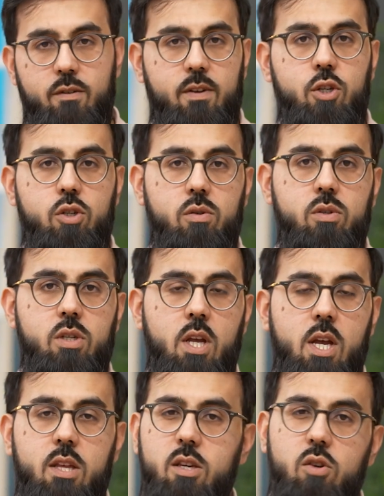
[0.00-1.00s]
of issues
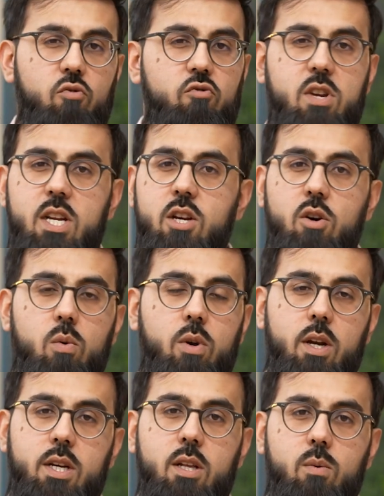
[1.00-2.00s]
that you really don't want
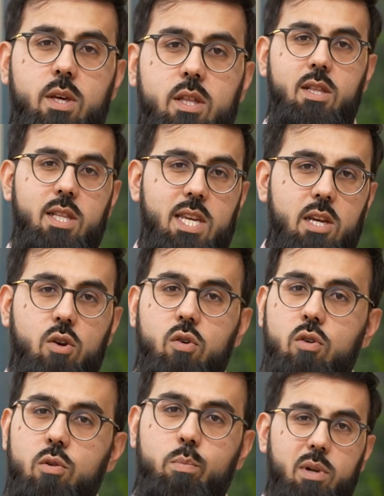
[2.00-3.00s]
to deal with:
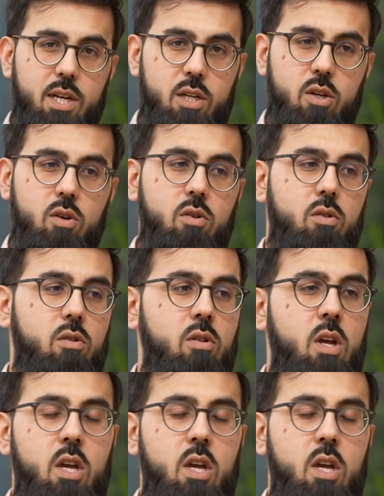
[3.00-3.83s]
legal, political,